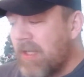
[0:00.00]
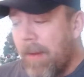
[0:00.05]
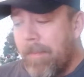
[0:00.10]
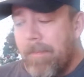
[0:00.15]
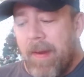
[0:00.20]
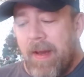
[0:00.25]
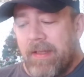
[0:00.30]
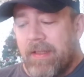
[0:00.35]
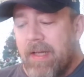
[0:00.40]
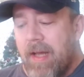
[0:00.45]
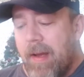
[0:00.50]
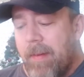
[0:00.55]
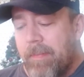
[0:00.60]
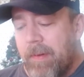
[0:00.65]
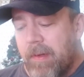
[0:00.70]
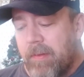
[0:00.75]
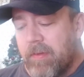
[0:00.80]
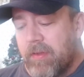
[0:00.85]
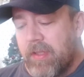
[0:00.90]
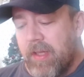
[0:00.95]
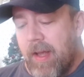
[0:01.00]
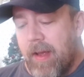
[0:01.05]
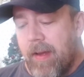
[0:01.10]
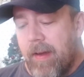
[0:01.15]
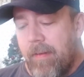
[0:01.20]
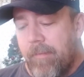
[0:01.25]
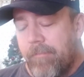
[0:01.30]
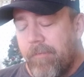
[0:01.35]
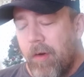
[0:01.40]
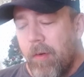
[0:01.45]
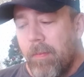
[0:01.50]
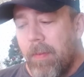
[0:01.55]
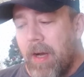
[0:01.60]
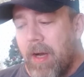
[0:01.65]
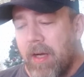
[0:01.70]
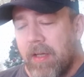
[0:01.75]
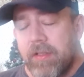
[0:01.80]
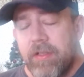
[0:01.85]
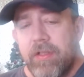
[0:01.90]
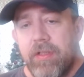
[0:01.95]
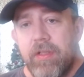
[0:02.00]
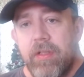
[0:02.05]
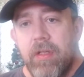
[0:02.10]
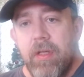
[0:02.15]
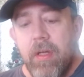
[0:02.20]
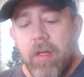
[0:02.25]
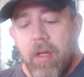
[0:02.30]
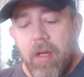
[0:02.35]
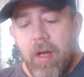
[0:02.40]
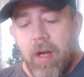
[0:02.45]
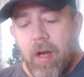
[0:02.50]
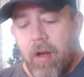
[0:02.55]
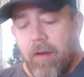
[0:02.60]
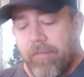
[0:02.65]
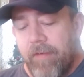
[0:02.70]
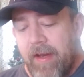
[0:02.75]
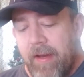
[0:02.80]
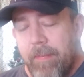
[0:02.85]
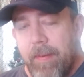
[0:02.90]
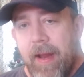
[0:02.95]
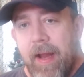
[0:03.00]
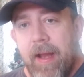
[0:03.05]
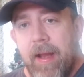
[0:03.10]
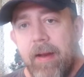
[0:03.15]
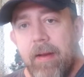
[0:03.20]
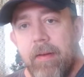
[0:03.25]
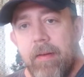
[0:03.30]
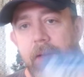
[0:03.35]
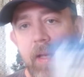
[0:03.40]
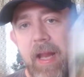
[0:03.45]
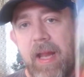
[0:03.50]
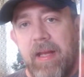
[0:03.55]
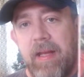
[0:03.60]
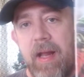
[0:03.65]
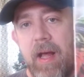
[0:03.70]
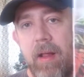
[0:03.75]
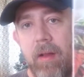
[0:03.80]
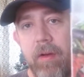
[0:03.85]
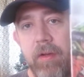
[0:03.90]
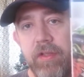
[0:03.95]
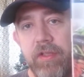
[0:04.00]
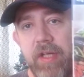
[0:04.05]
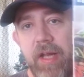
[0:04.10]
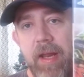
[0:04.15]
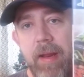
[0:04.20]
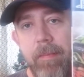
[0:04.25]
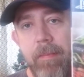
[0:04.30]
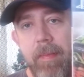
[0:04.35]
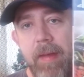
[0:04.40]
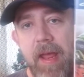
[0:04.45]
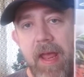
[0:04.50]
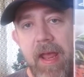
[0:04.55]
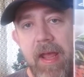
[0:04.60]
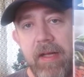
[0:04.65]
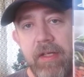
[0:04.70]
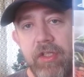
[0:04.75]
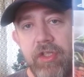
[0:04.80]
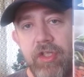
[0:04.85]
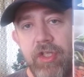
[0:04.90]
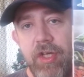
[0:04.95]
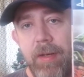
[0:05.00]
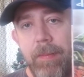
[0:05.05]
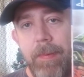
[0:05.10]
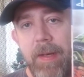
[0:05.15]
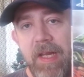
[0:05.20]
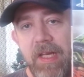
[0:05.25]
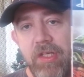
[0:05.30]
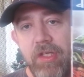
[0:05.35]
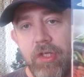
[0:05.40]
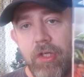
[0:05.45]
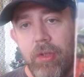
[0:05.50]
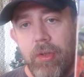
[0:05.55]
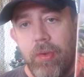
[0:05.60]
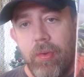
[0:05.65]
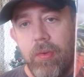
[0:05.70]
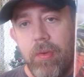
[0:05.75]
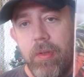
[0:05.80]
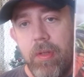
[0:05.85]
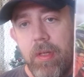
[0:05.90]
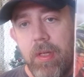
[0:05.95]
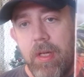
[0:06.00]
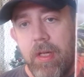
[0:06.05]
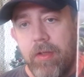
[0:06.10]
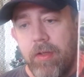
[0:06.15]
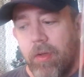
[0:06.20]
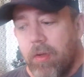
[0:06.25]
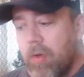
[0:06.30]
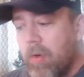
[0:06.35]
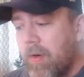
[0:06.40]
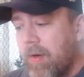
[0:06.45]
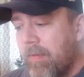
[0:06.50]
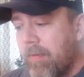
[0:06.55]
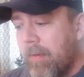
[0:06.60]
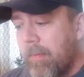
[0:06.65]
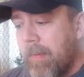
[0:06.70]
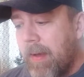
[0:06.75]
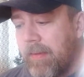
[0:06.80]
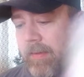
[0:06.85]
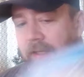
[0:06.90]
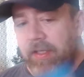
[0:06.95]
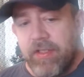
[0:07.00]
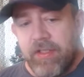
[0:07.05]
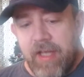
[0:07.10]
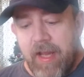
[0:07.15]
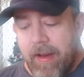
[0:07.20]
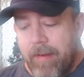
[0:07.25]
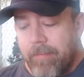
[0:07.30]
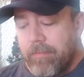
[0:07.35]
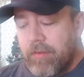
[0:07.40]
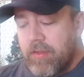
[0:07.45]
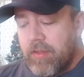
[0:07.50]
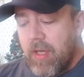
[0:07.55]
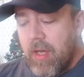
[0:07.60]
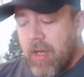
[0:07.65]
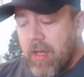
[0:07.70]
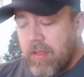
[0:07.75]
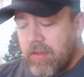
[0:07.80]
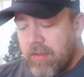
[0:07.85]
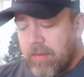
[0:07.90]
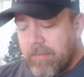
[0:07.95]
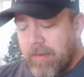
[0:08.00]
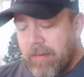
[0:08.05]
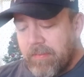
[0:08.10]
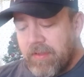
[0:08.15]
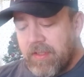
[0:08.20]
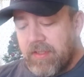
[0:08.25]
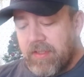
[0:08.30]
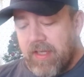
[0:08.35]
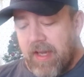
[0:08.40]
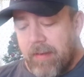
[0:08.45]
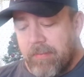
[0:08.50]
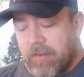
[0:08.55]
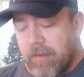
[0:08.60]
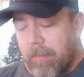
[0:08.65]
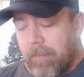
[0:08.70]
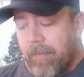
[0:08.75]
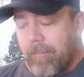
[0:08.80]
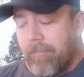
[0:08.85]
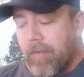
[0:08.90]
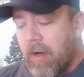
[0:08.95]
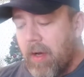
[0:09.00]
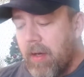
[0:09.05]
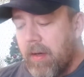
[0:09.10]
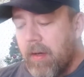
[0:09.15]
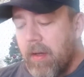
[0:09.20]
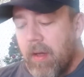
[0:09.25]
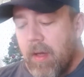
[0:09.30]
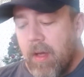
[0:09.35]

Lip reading: I picked up. It was a few bucks off eBay. $8. MXGP2. Don't know anything about these games. Sometimes these games can be fun.